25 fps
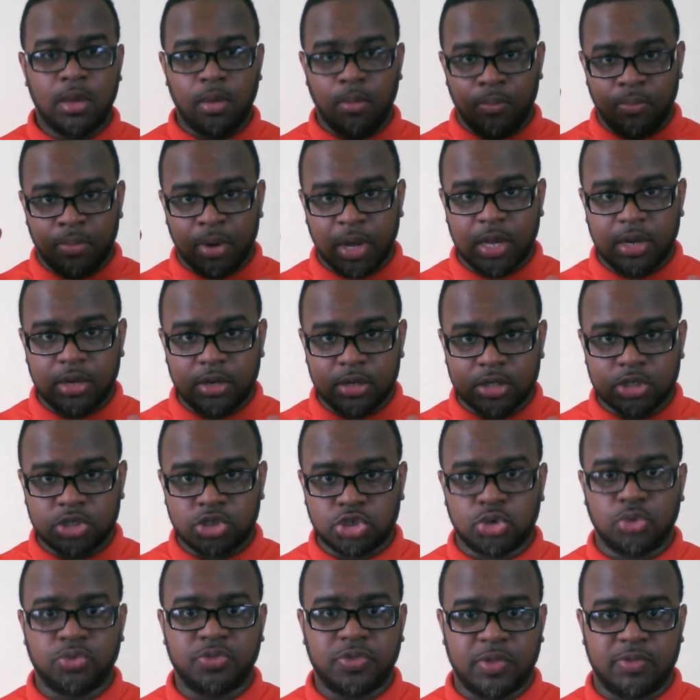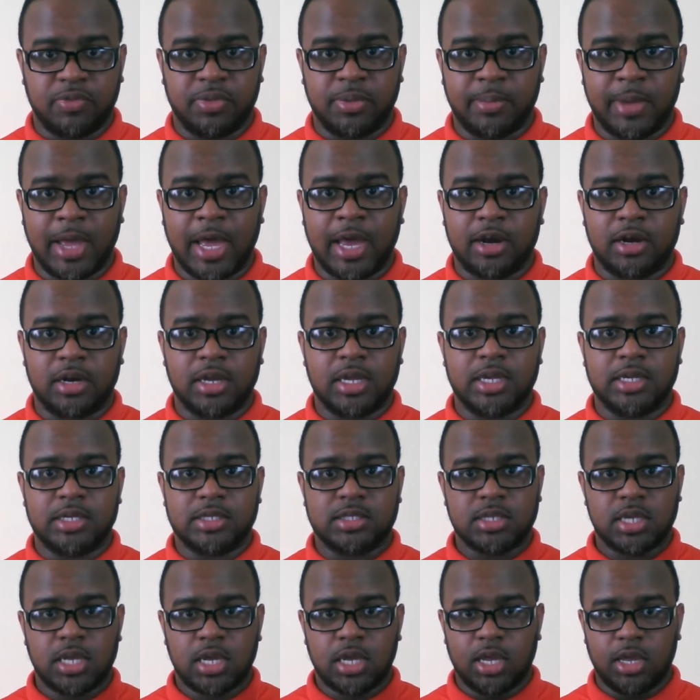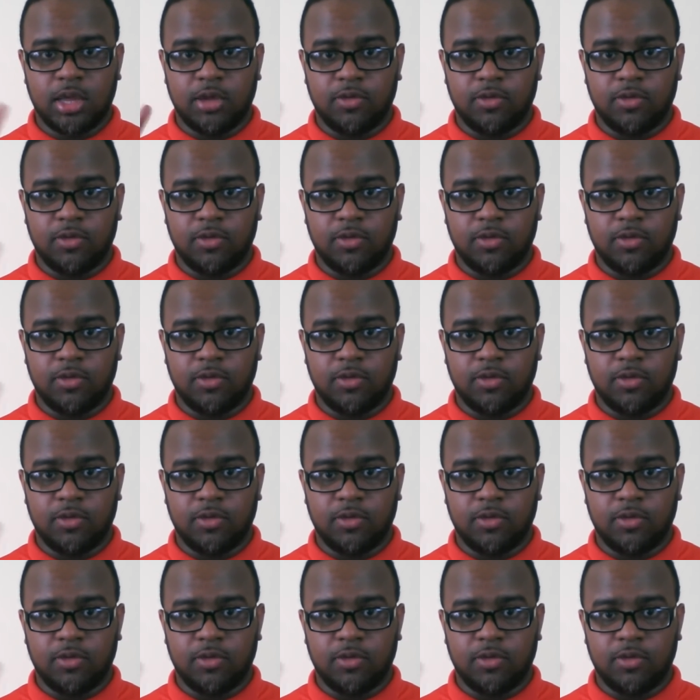But the truth of the matter is,